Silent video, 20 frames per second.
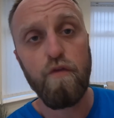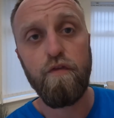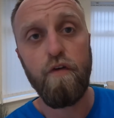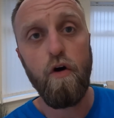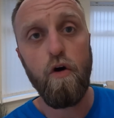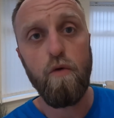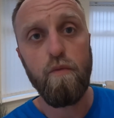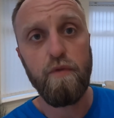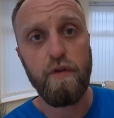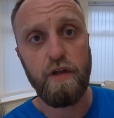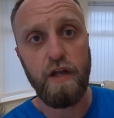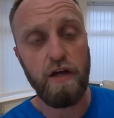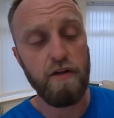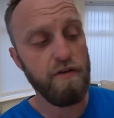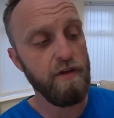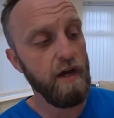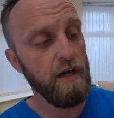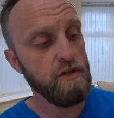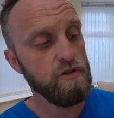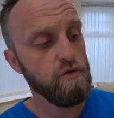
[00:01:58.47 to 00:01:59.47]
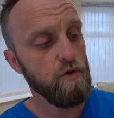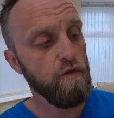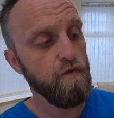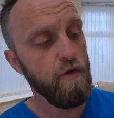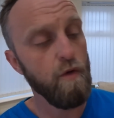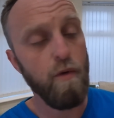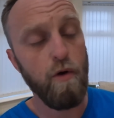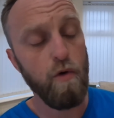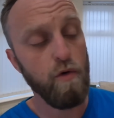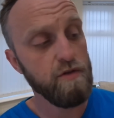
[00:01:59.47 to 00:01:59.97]
foam, the nitro
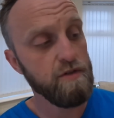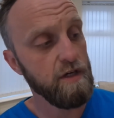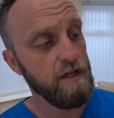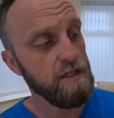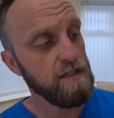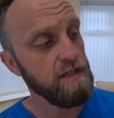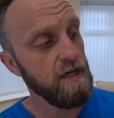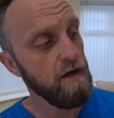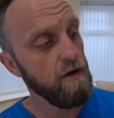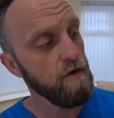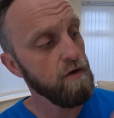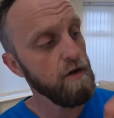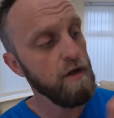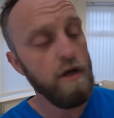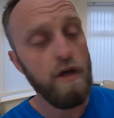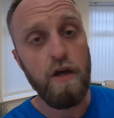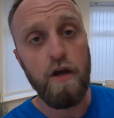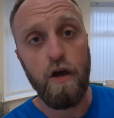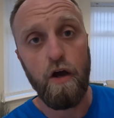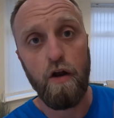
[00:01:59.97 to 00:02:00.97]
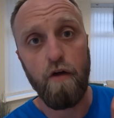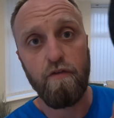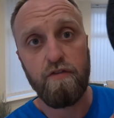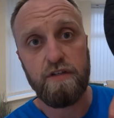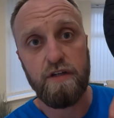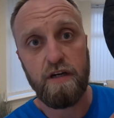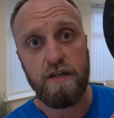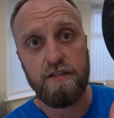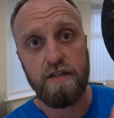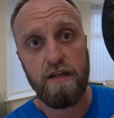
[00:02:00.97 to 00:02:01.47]
foam. I'll go into that in a second. And
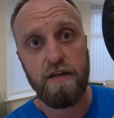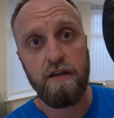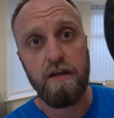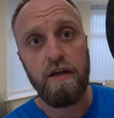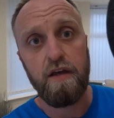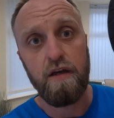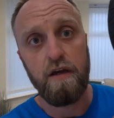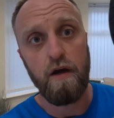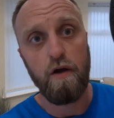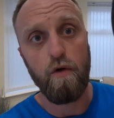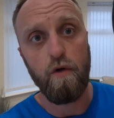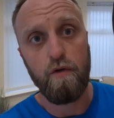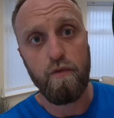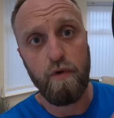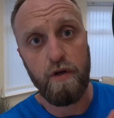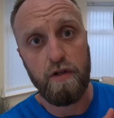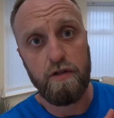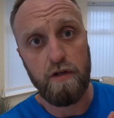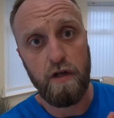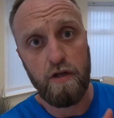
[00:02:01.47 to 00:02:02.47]
obviously, like I said, when it